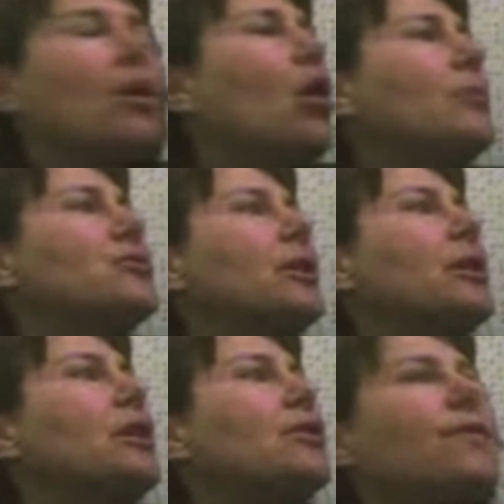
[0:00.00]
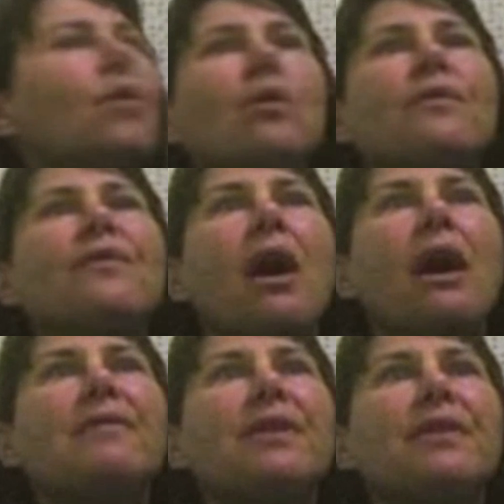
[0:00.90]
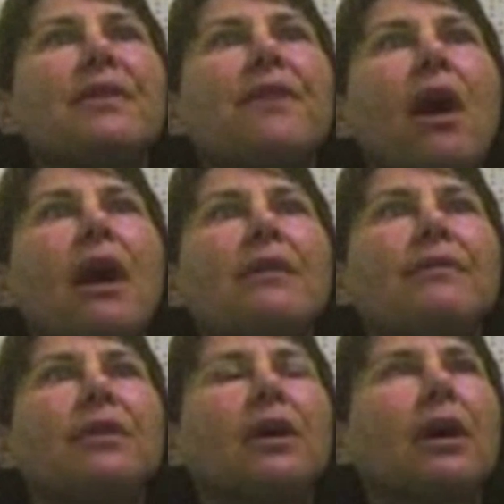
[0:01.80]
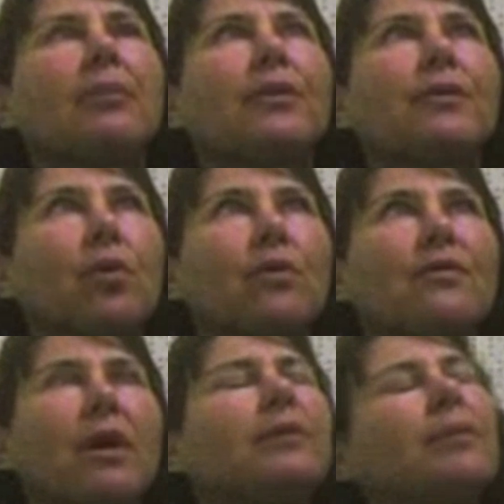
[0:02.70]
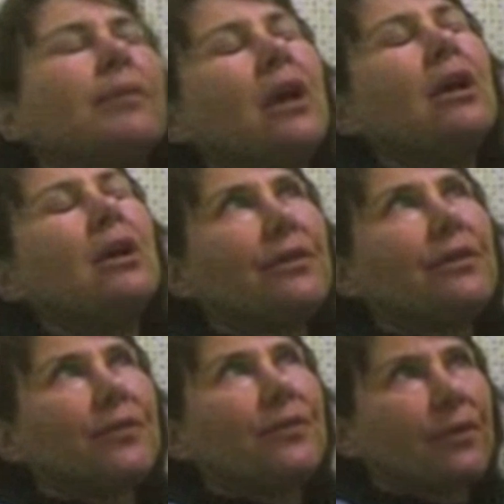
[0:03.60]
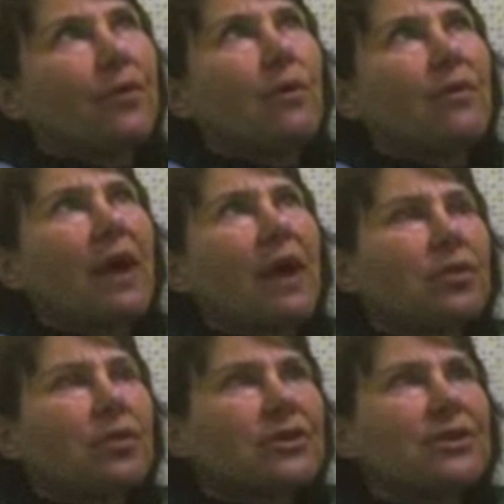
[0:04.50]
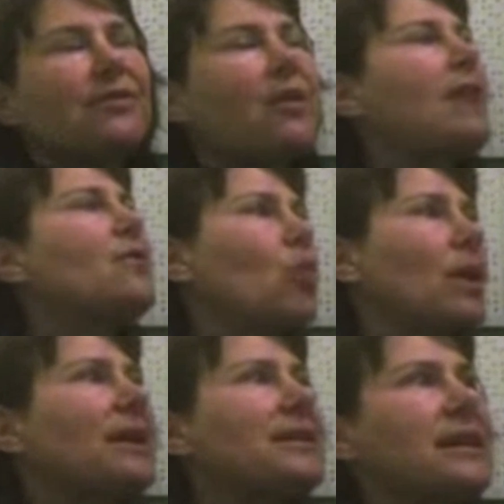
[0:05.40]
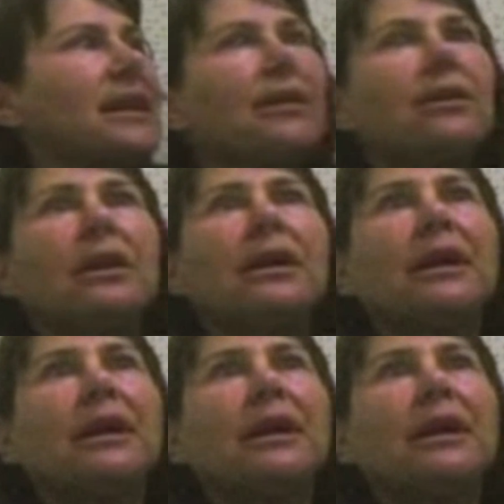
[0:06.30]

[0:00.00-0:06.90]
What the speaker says: Oh, I'm sorry. The 405 and the 5. The 405. The 405 turns into the 5 to 118.